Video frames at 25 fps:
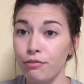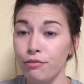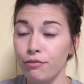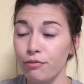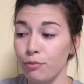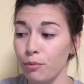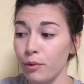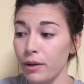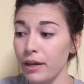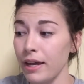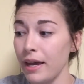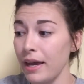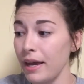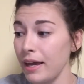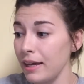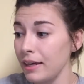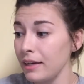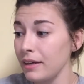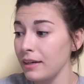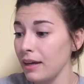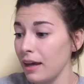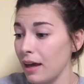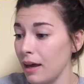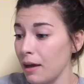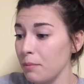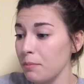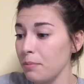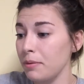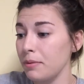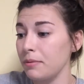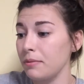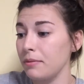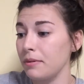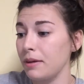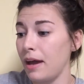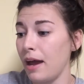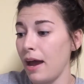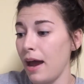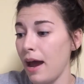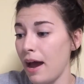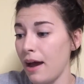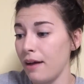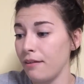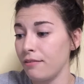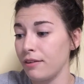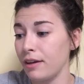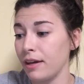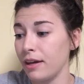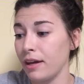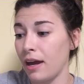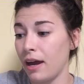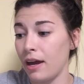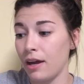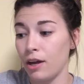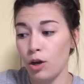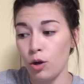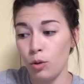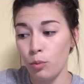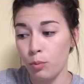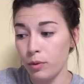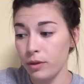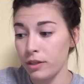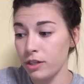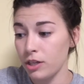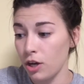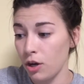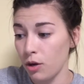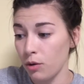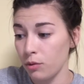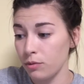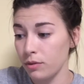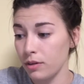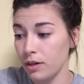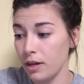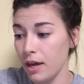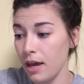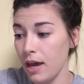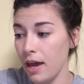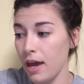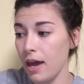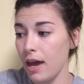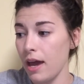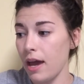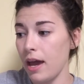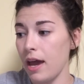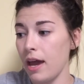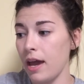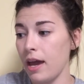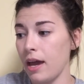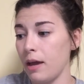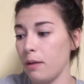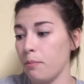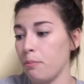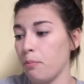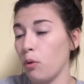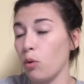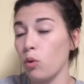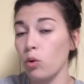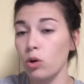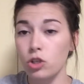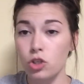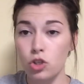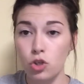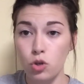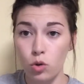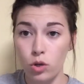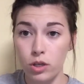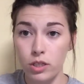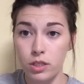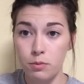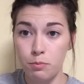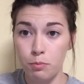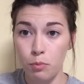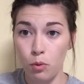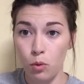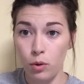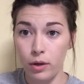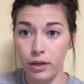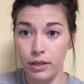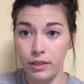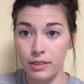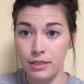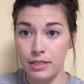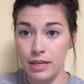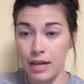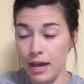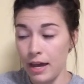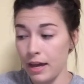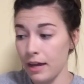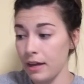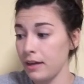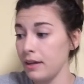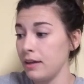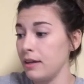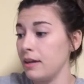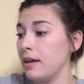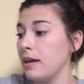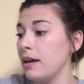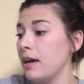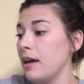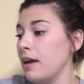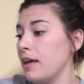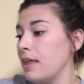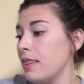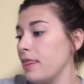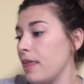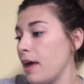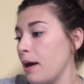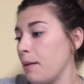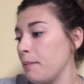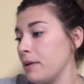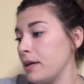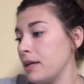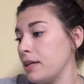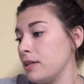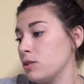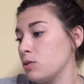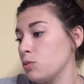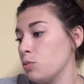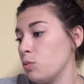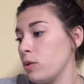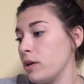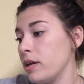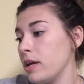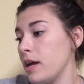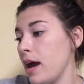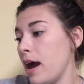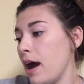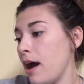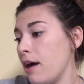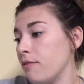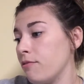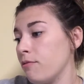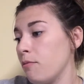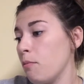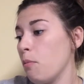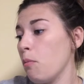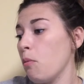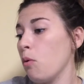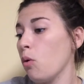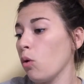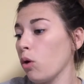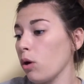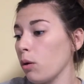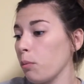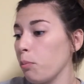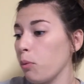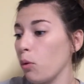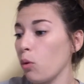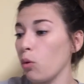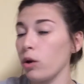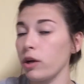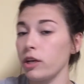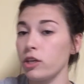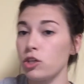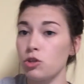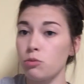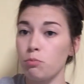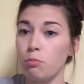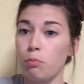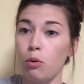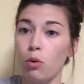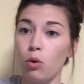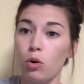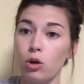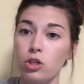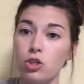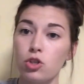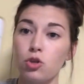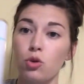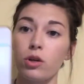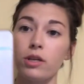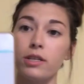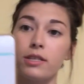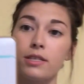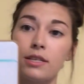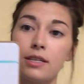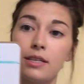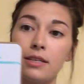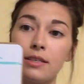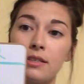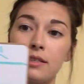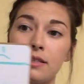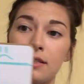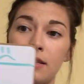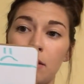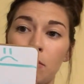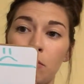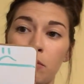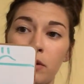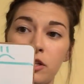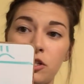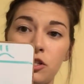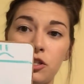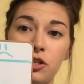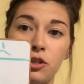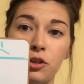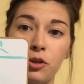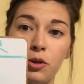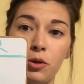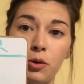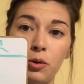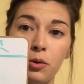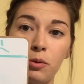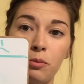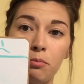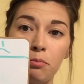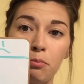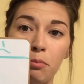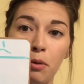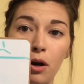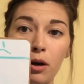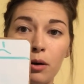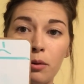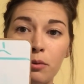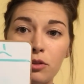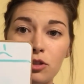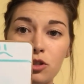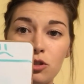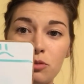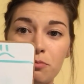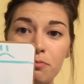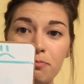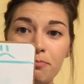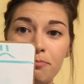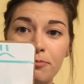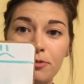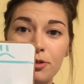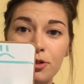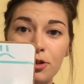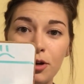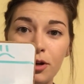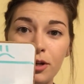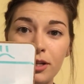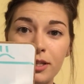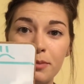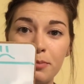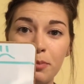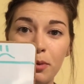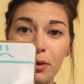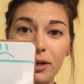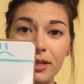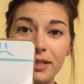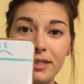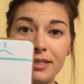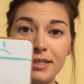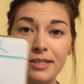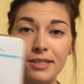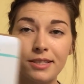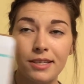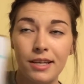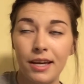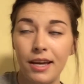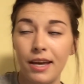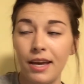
we end up having, I hope we don't, a poor choice point day, that means we have more poor choices than we do bark choice points.